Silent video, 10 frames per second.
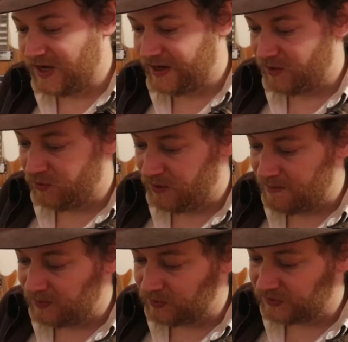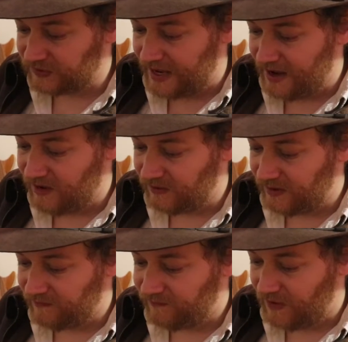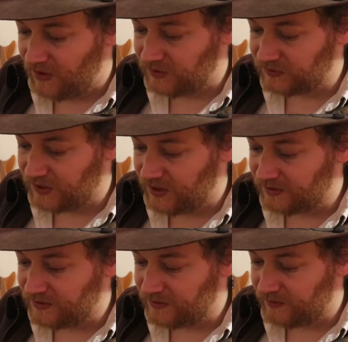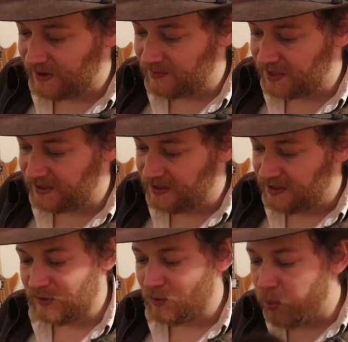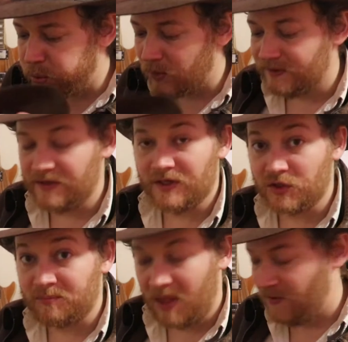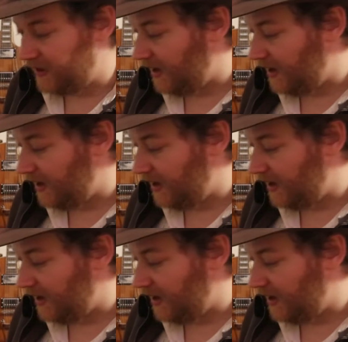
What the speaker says: kind of crumbles down and falls onto the ribbon, you could just blow it